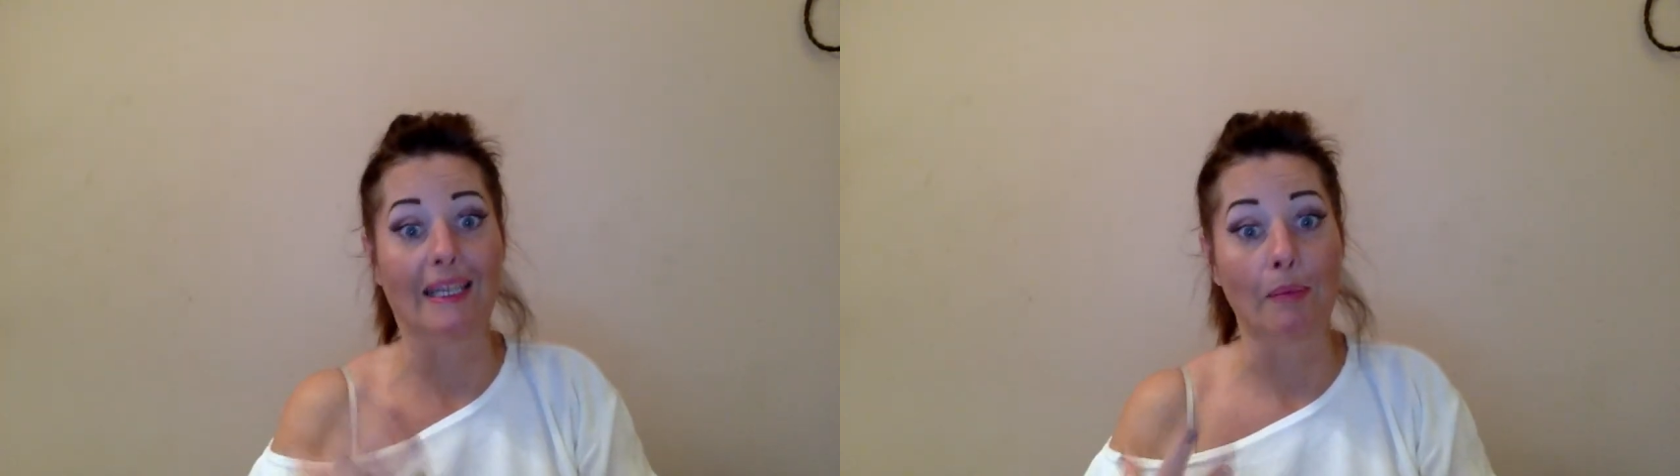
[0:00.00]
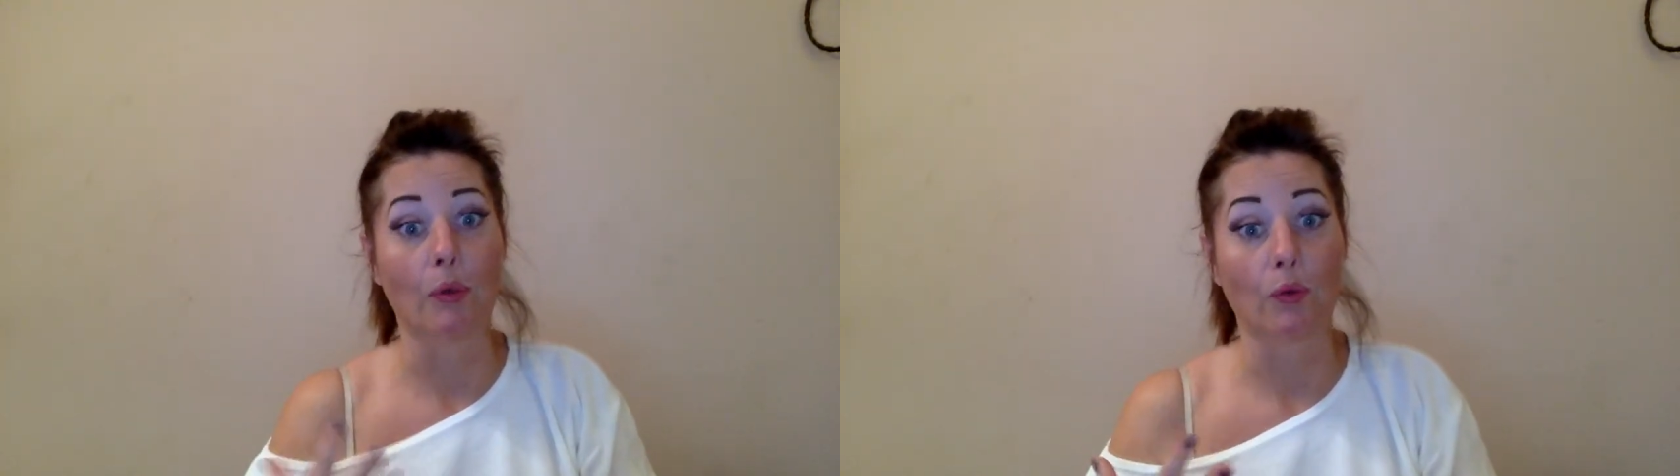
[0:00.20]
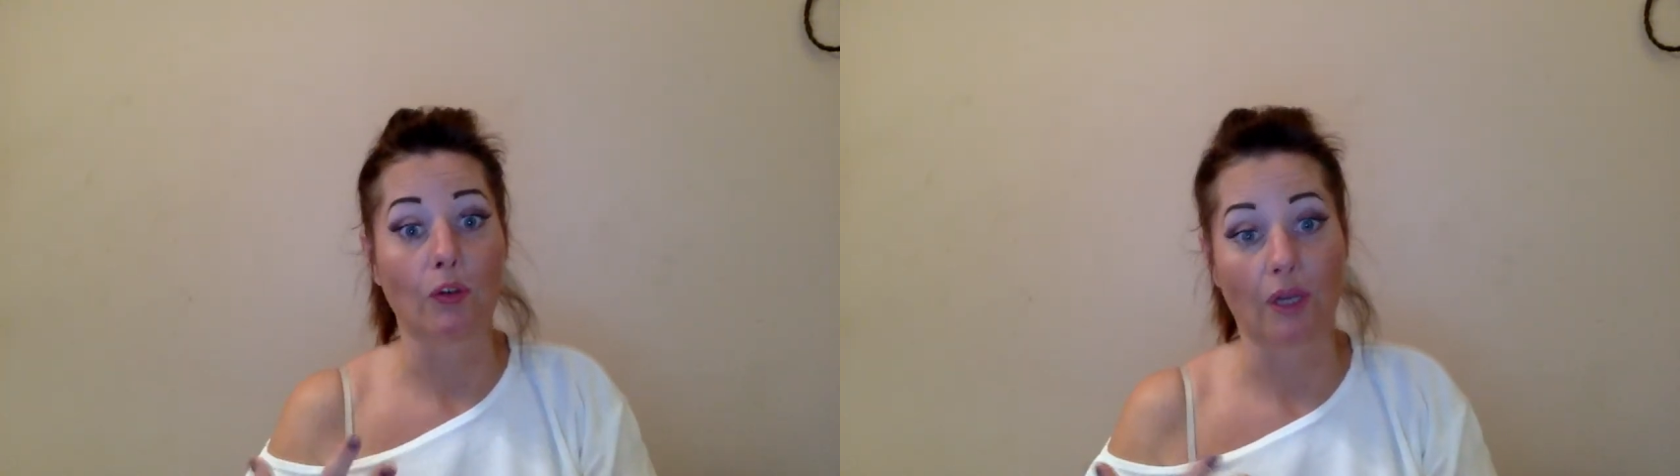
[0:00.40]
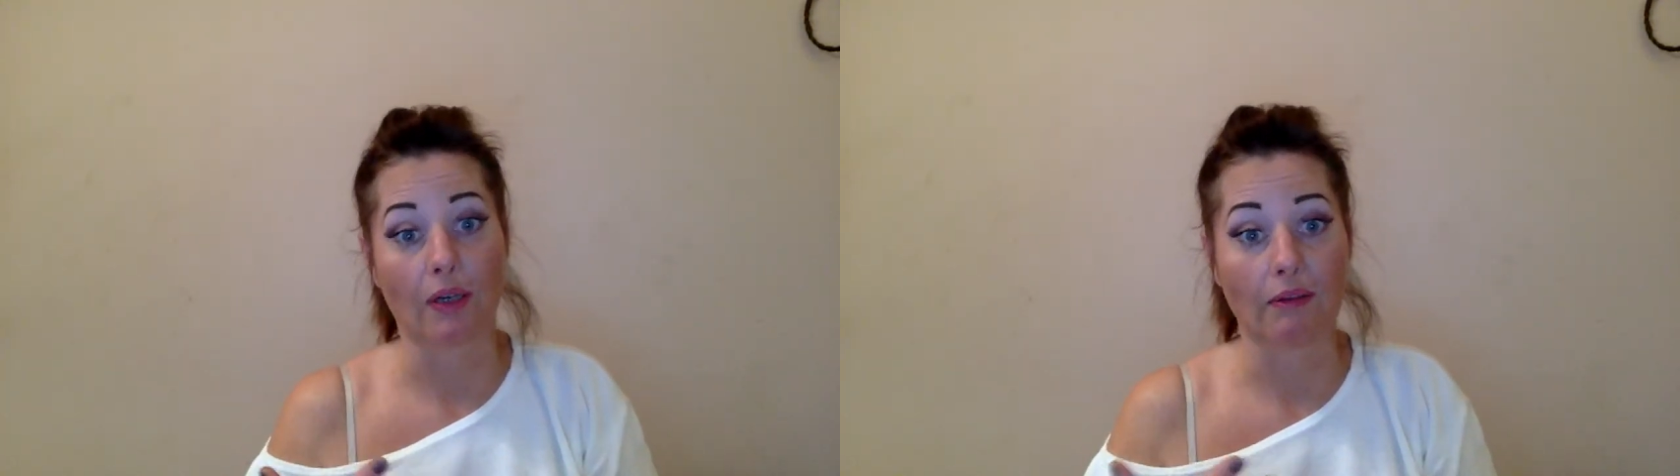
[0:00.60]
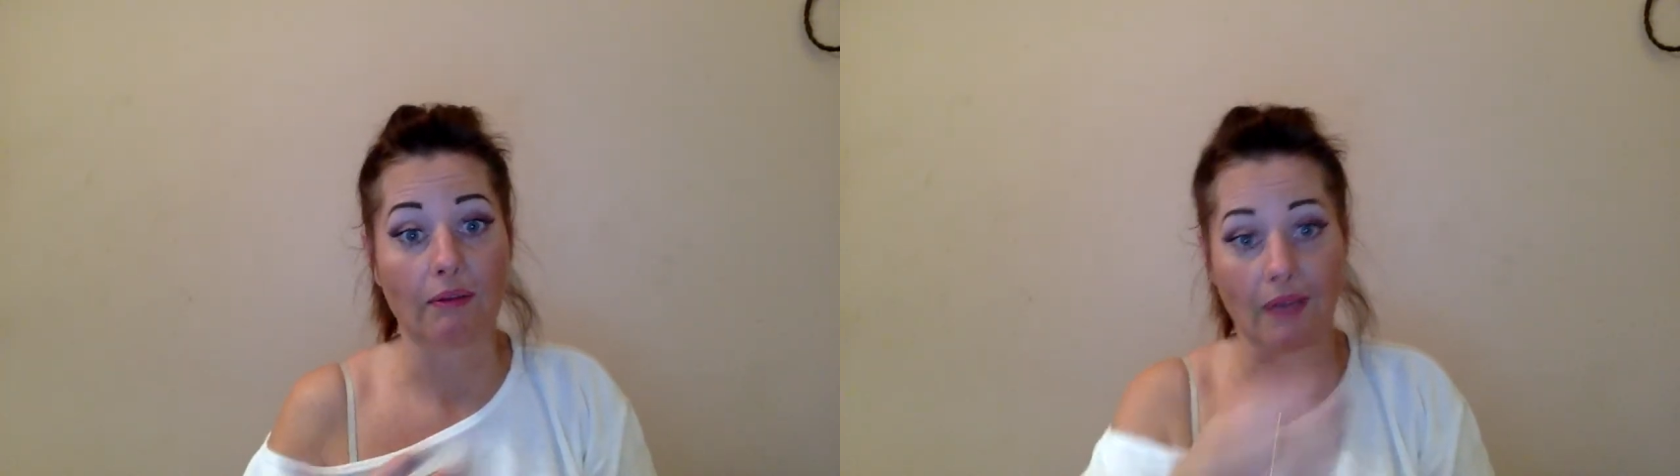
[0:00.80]
important,
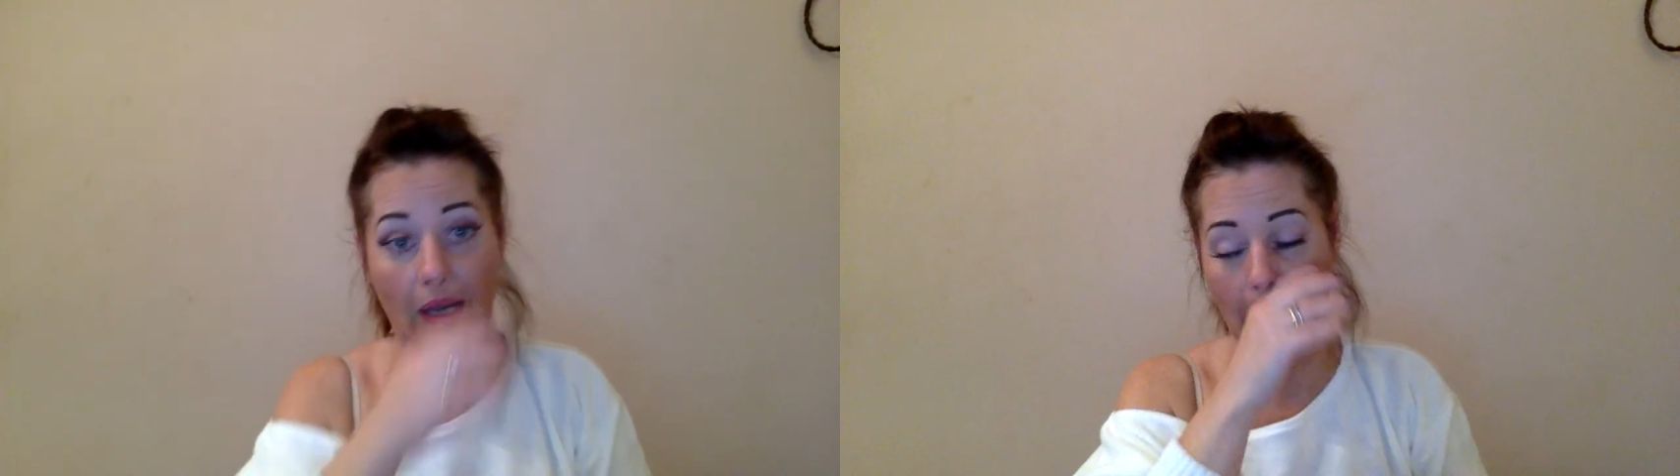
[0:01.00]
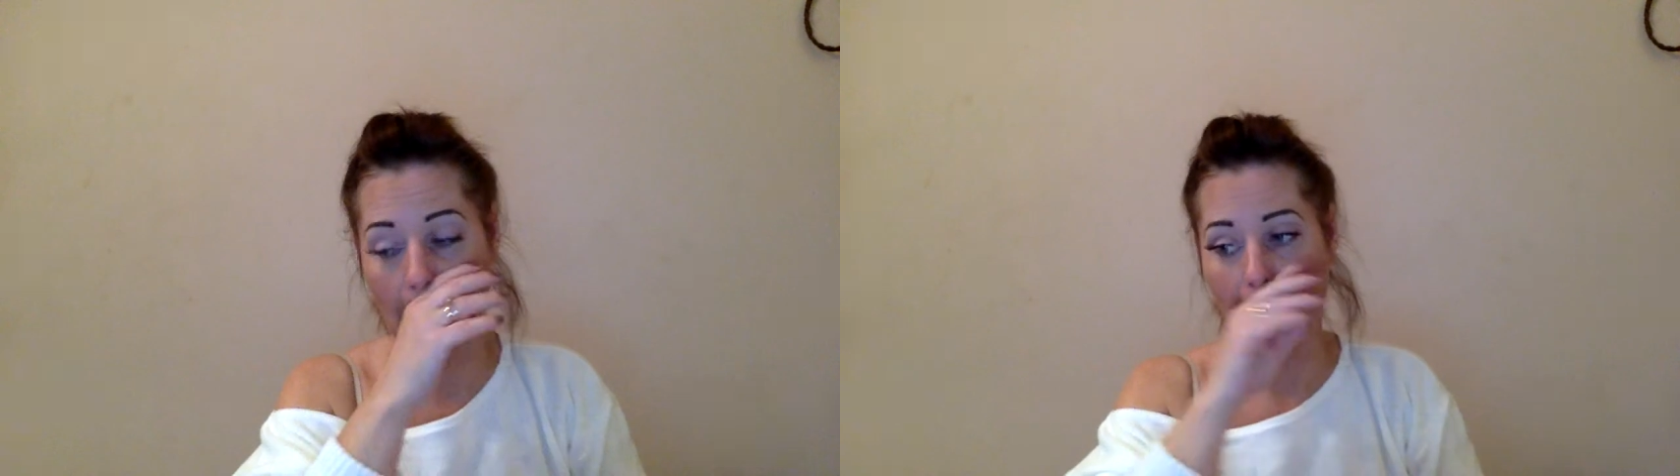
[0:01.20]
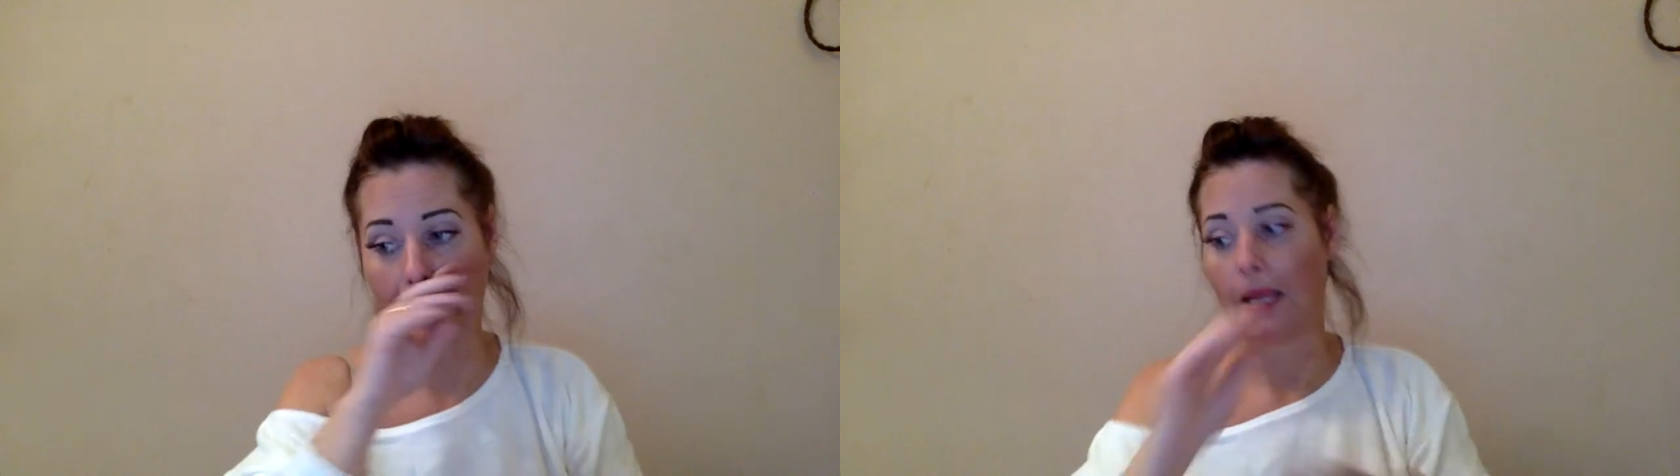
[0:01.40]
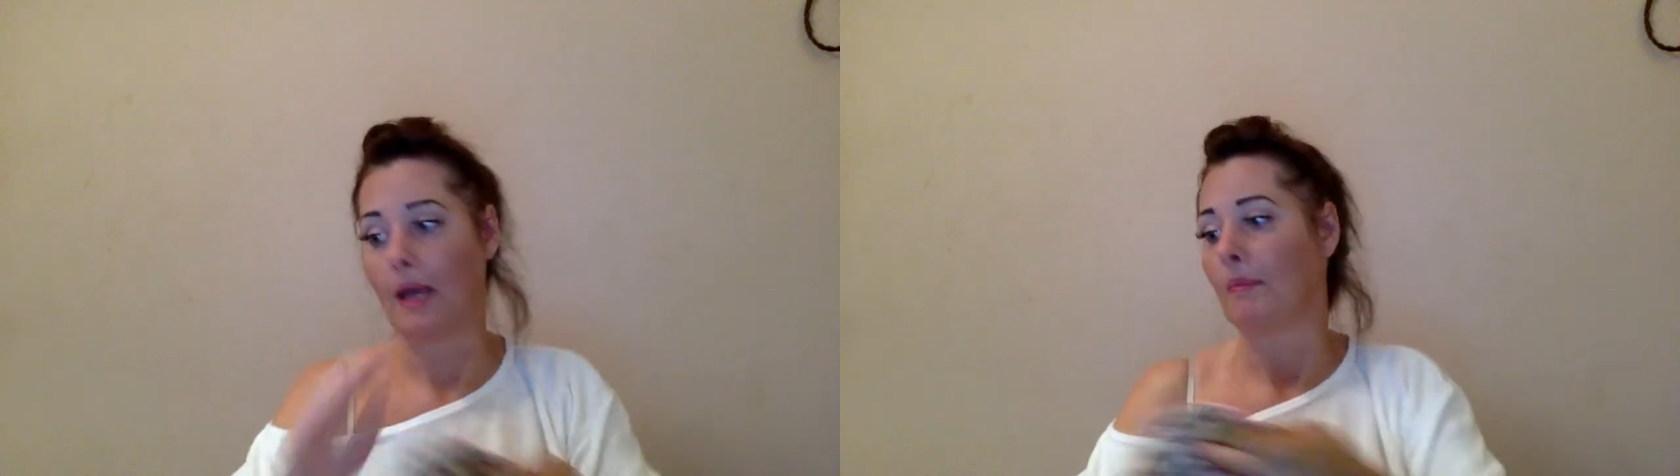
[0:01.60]
okay?